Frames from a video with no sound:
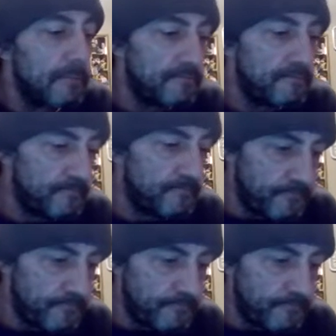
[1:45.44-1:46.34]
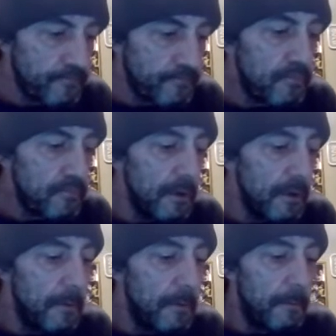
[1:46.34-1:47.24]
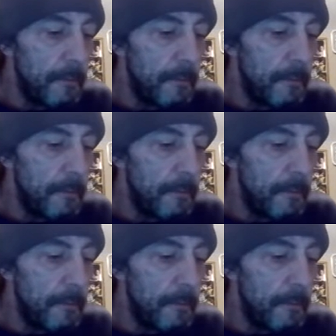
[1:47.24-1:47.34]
I don't know why I can't hear you.